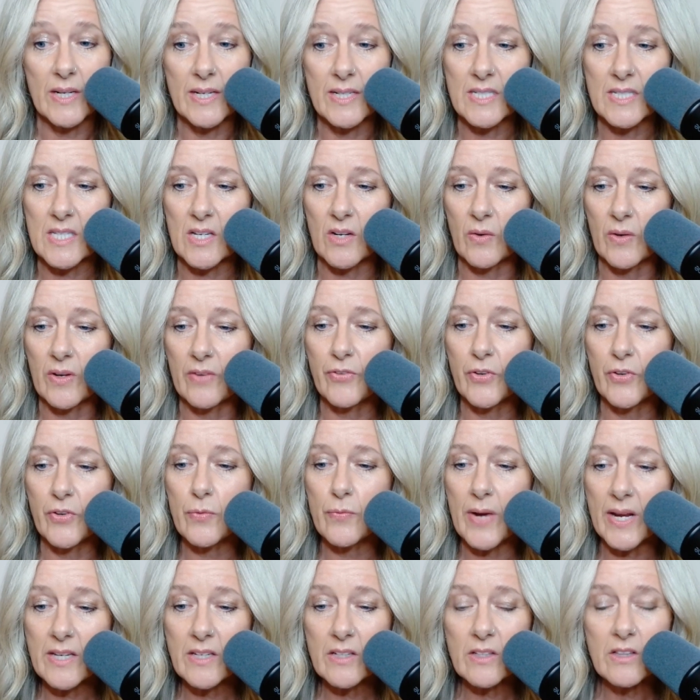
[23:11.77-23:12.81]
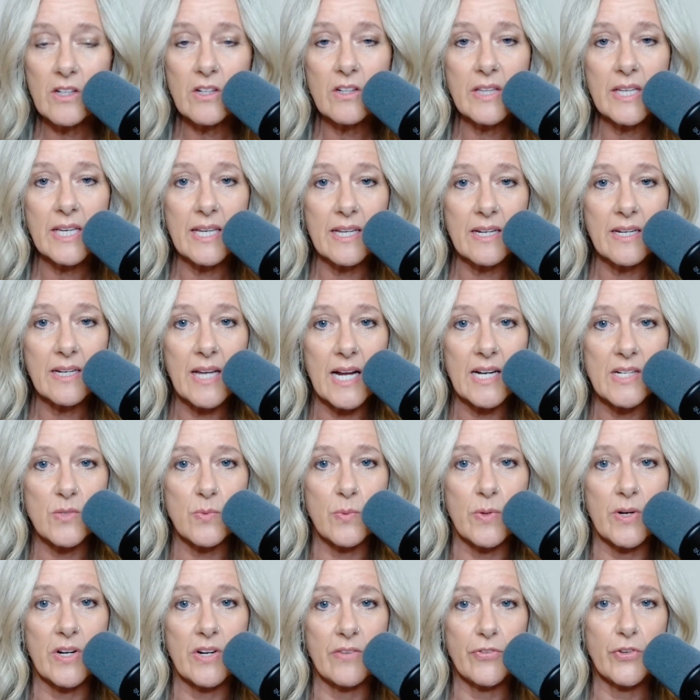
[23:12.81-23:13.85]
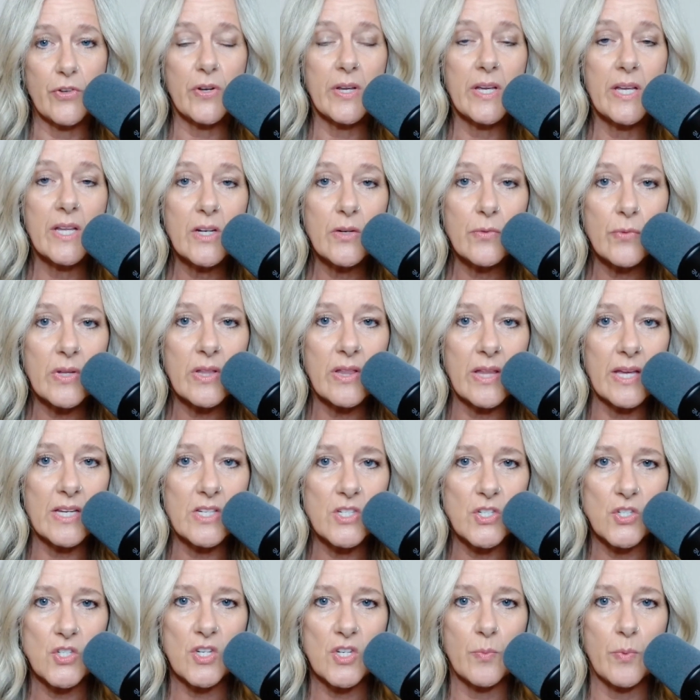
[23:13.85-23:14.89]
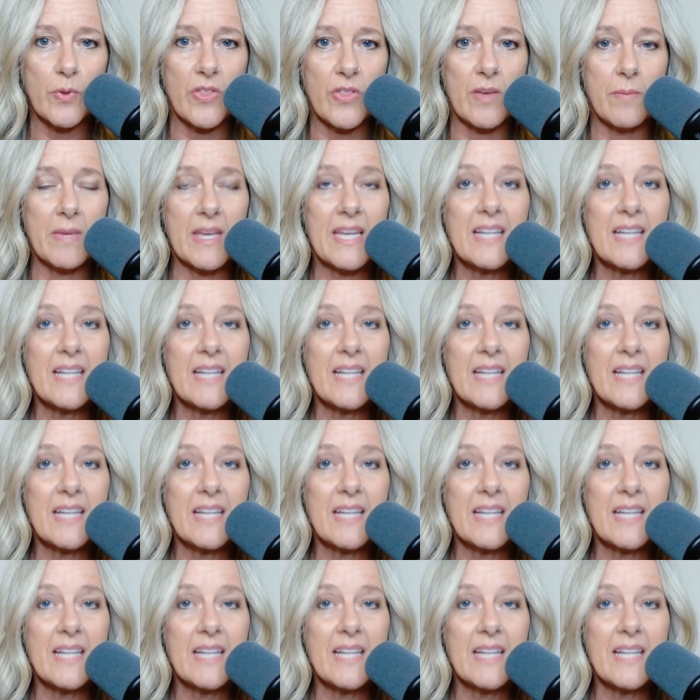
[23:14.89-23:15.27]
And so if you're regularly in God's word, if you're in a relationship with him,